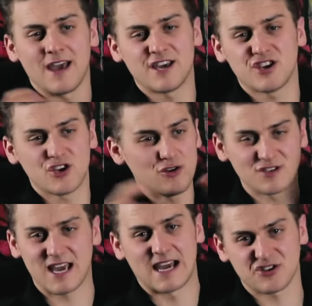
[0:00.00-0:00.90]
are a
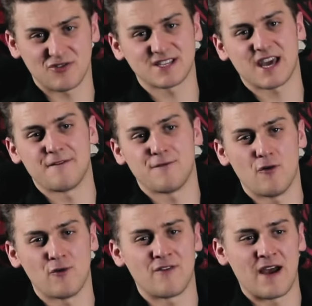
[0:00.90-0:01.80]
huge category to get
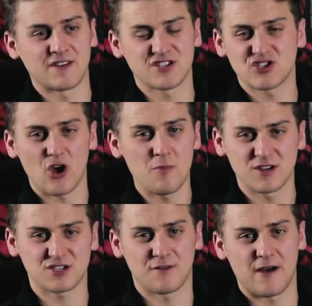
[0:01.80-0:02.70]
involved with, and there's so
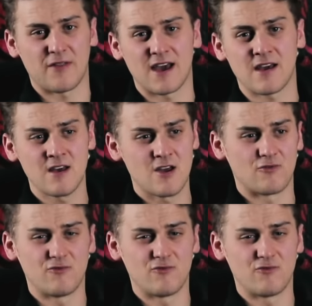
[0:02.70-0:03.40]
much stuff out there,